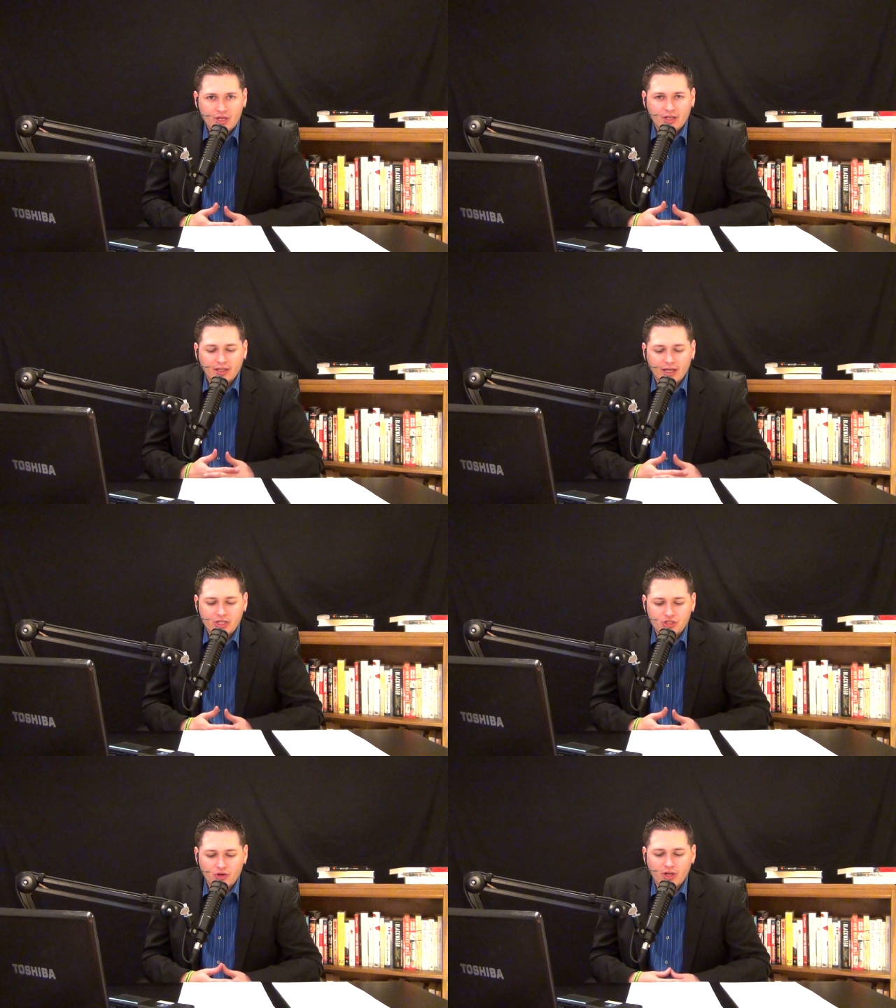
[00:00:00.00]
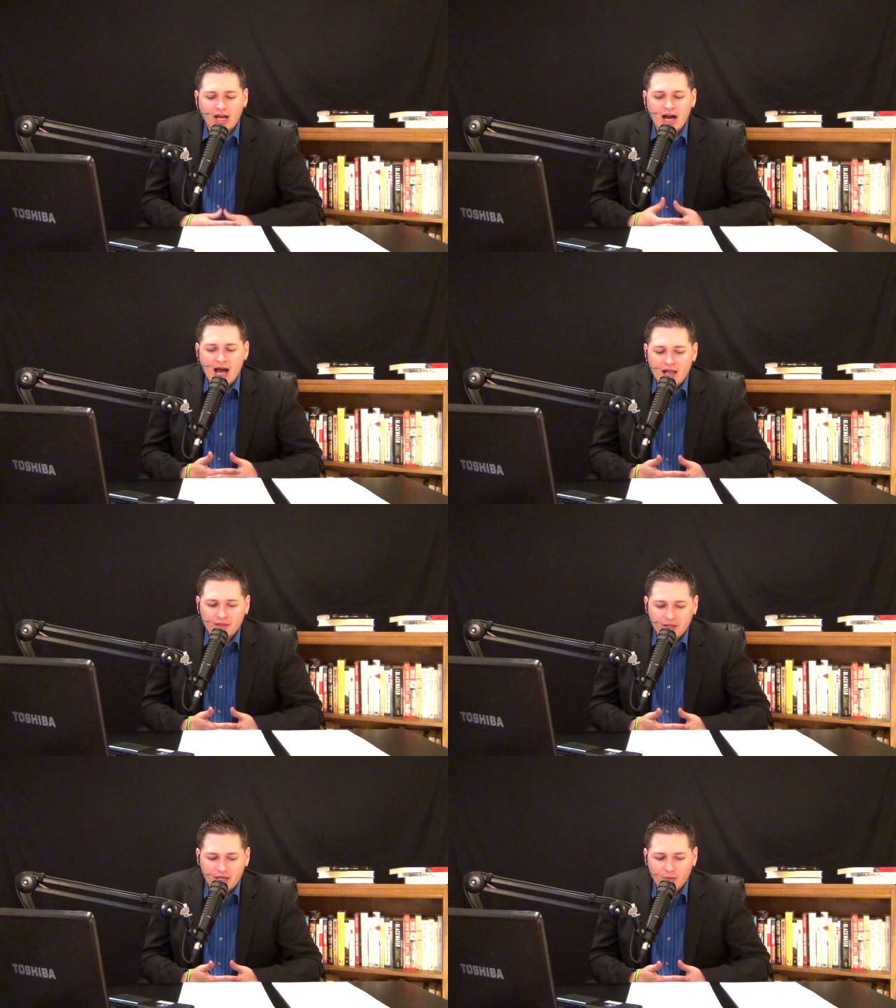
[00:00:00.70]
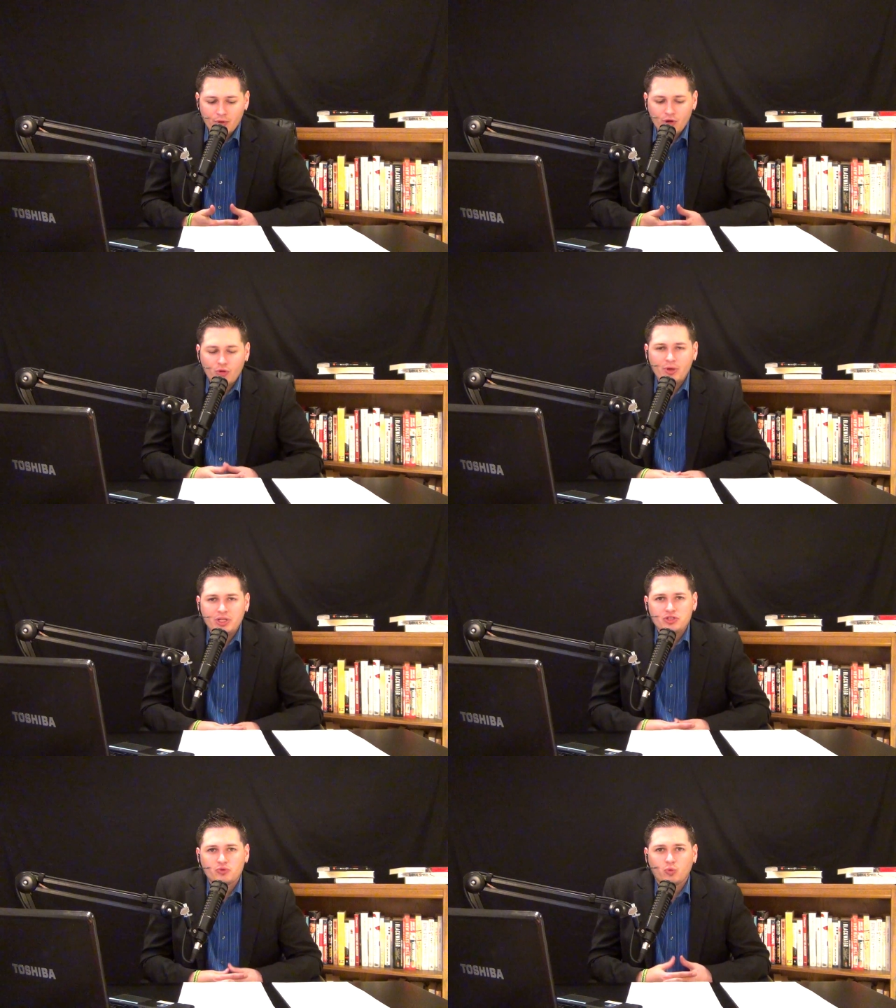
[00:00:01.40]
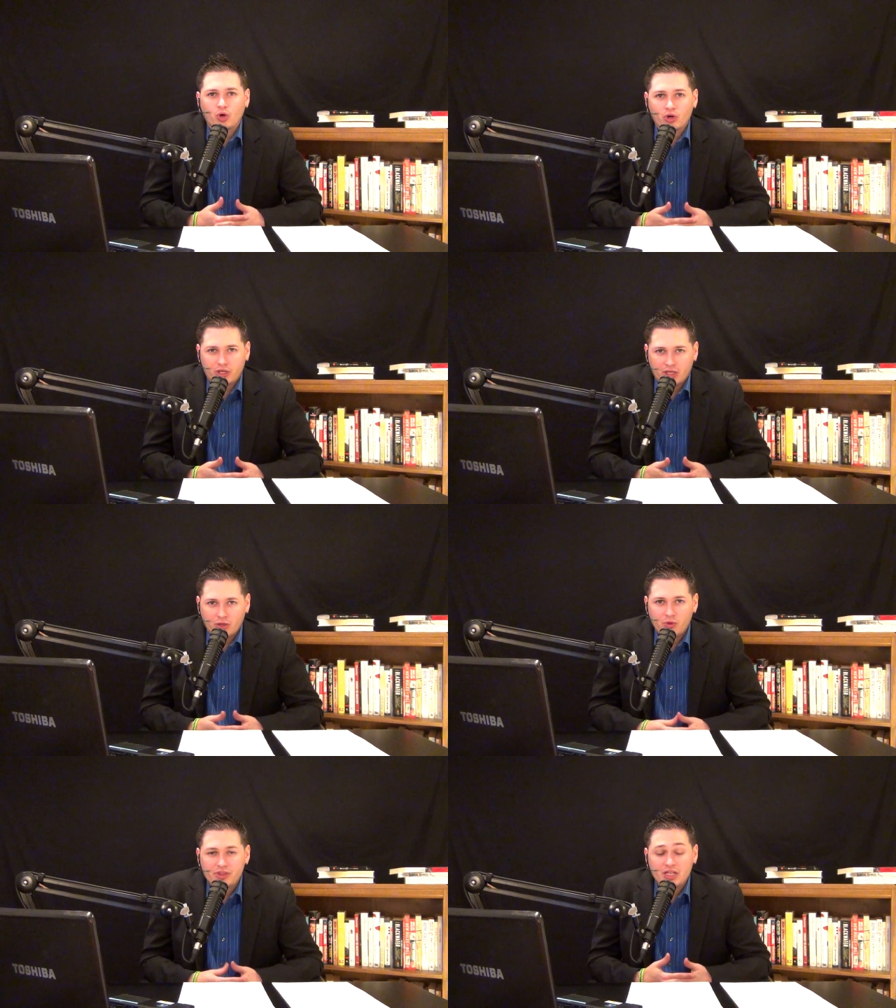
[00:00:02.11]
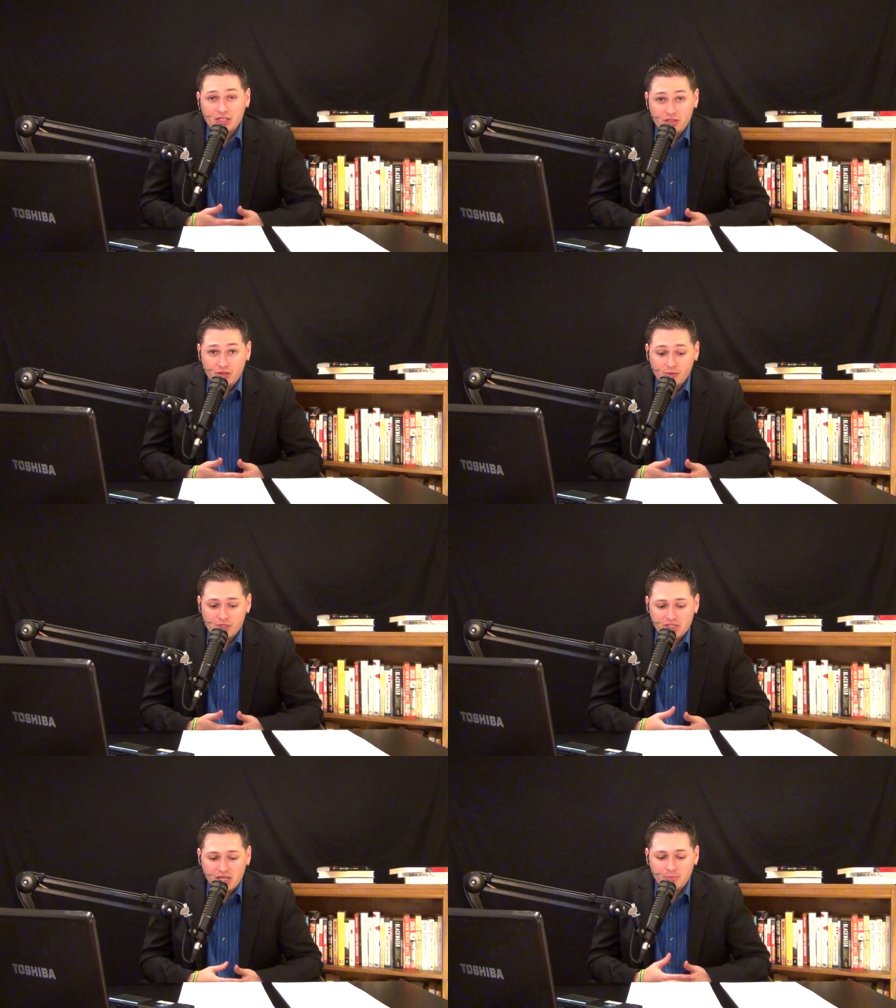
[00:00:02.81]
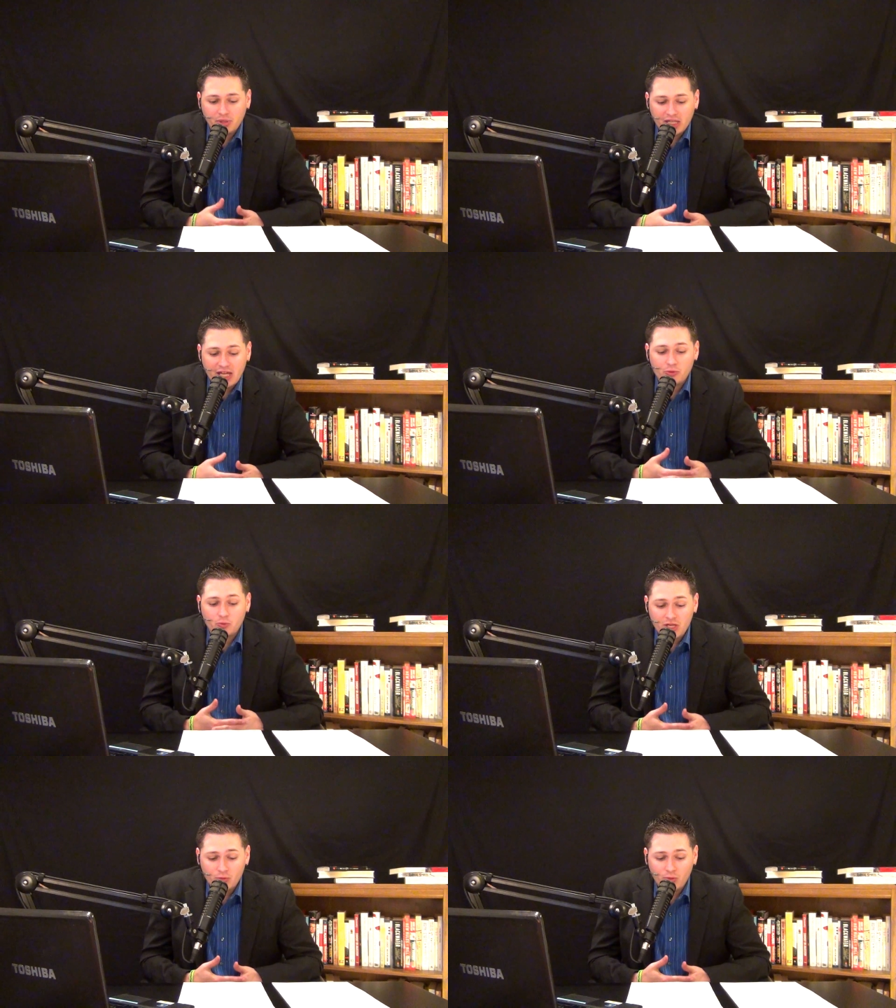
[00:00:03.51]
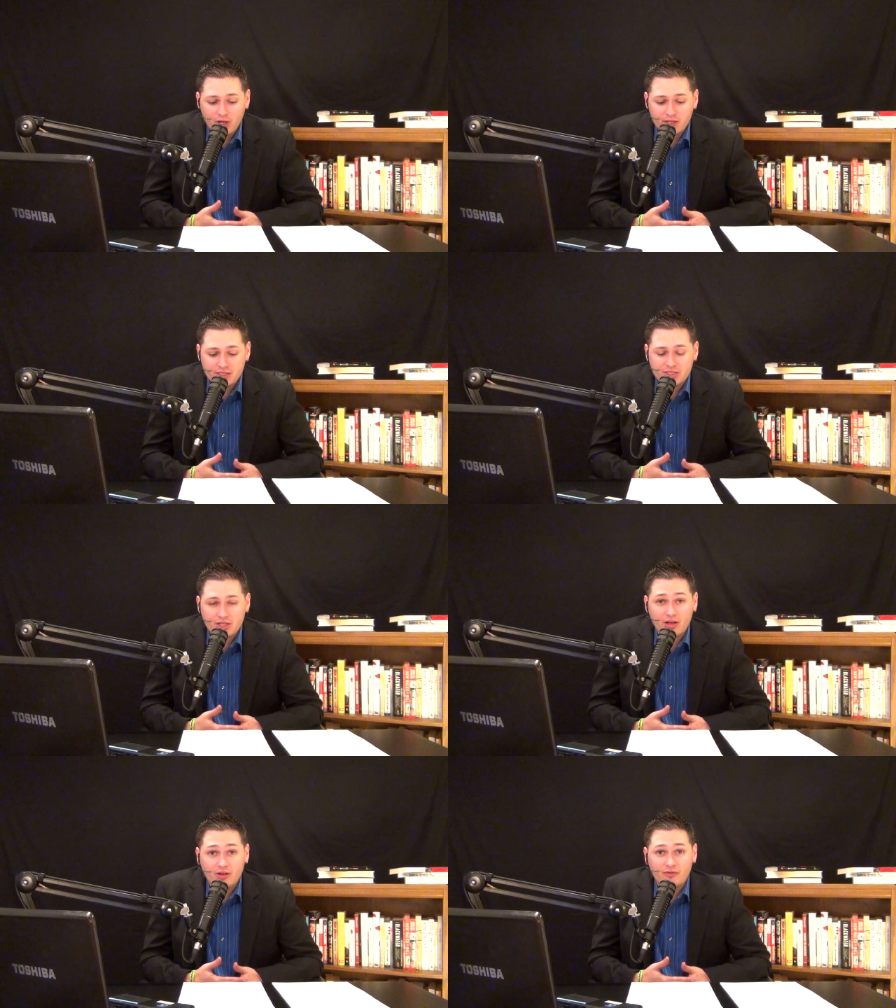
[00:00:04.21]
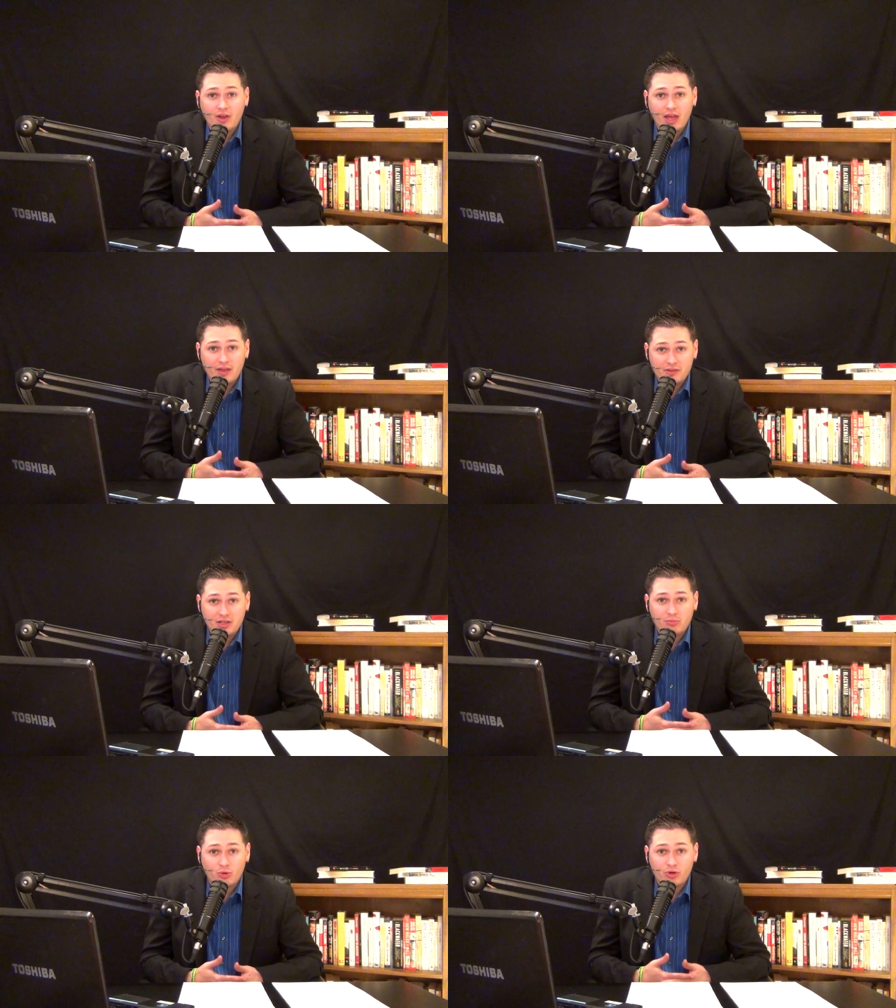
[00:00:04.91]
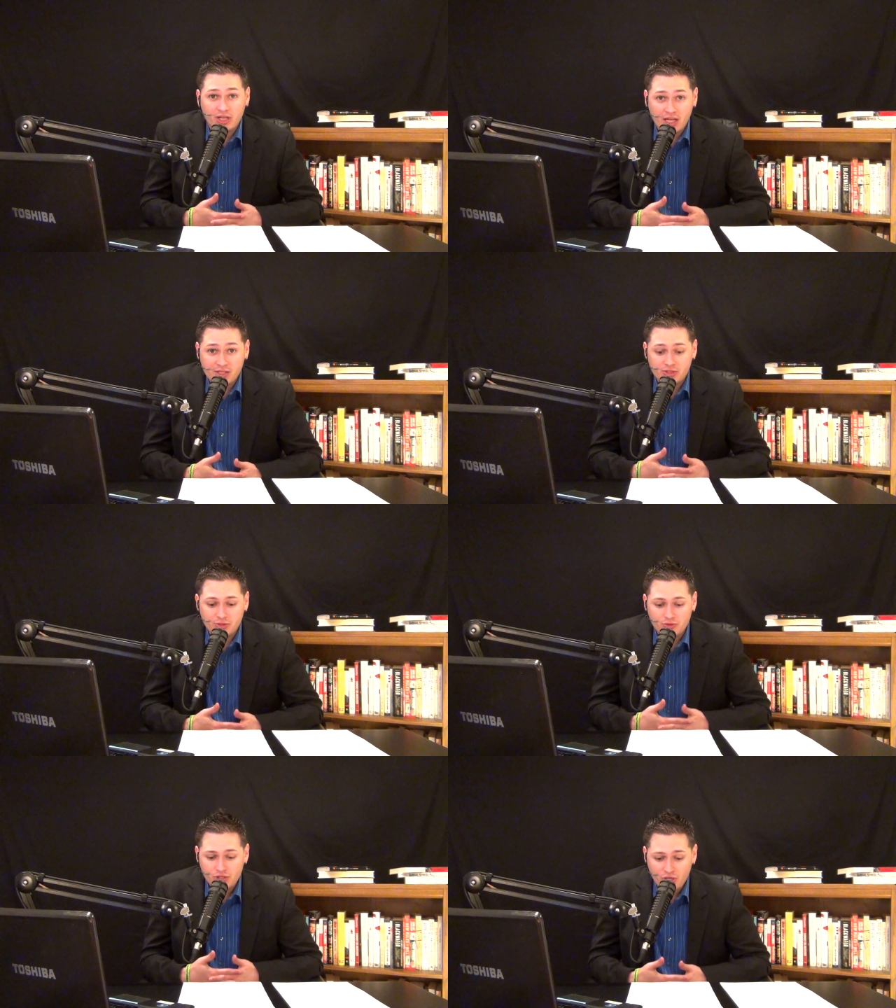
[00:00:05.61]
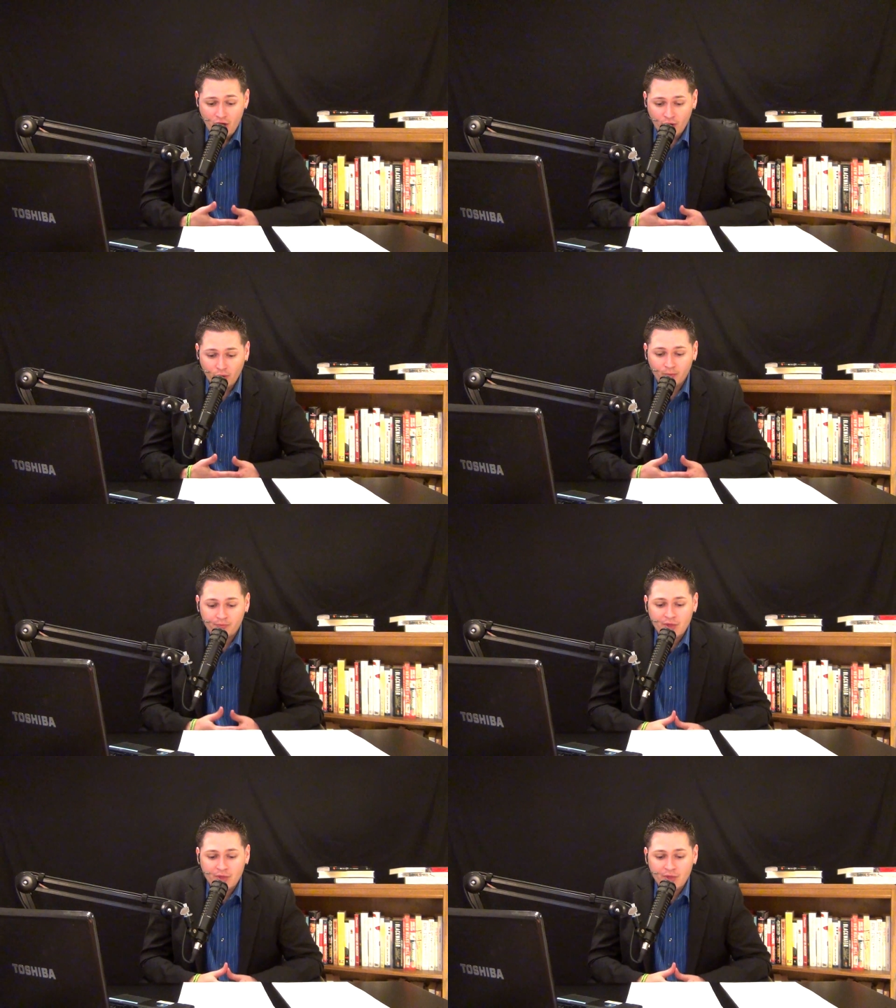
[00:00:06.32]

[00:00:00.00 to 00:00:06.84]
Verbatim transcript: like during a holiday when nobody's working, what they do is they play reruns of Anthony Bourdain's new show.